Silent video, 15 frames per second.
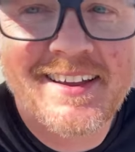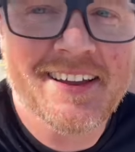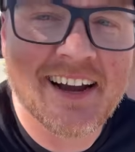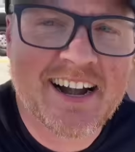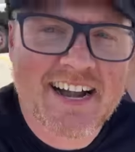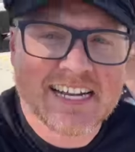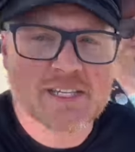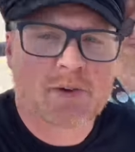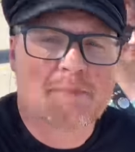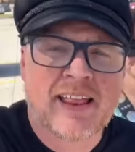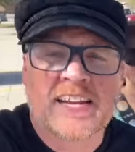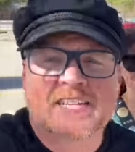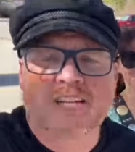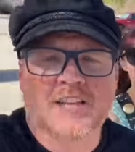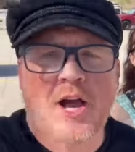All right, so we made
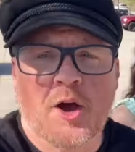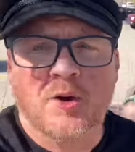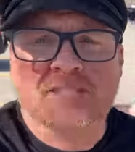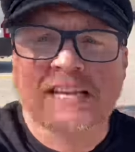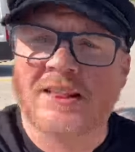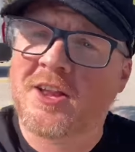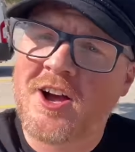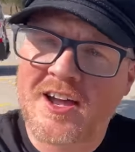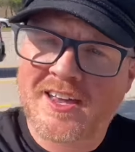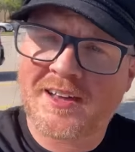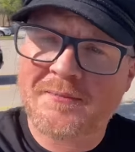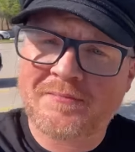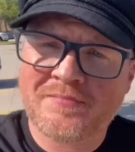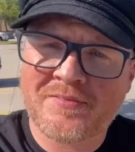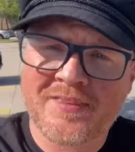it to Lowe's and look,
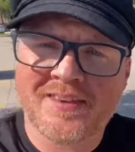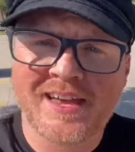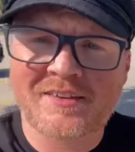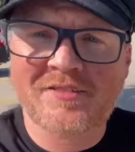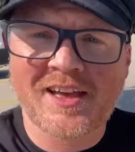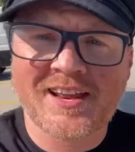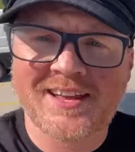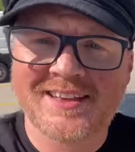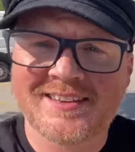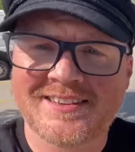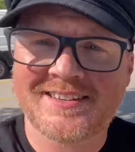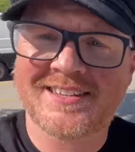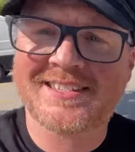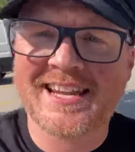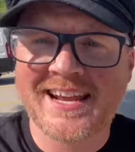I've got a
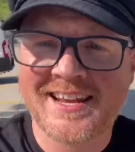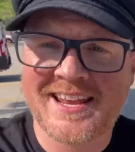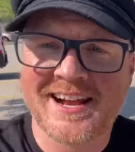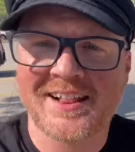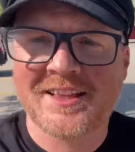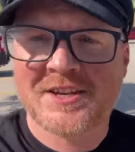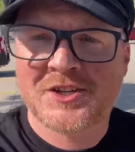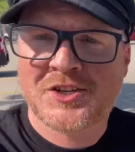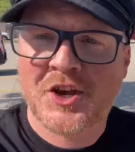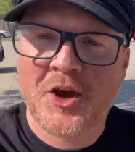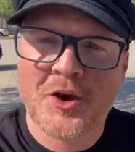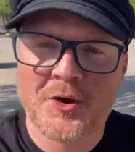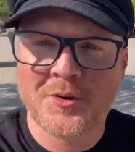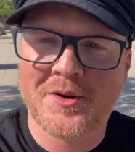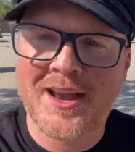Danielle in
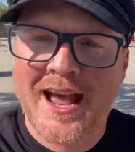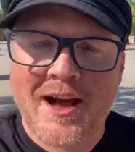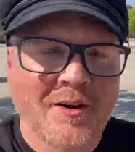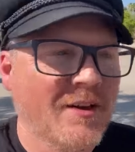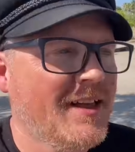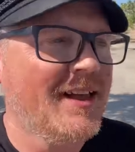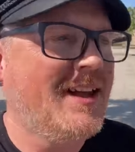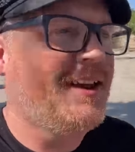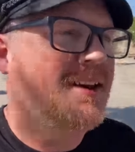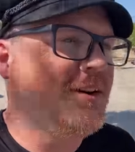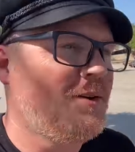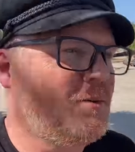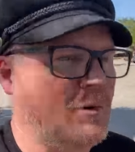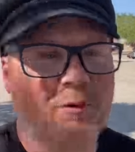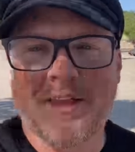tow now.
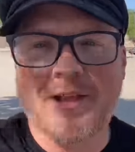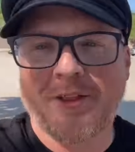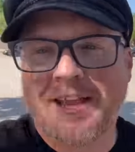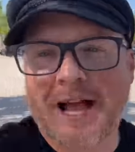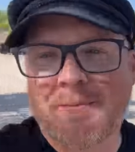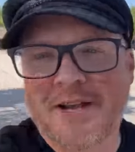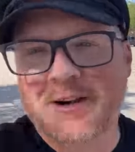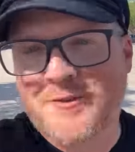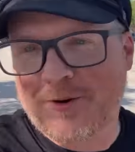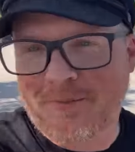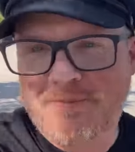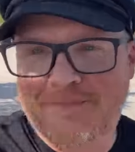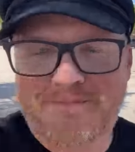We're really only coming here for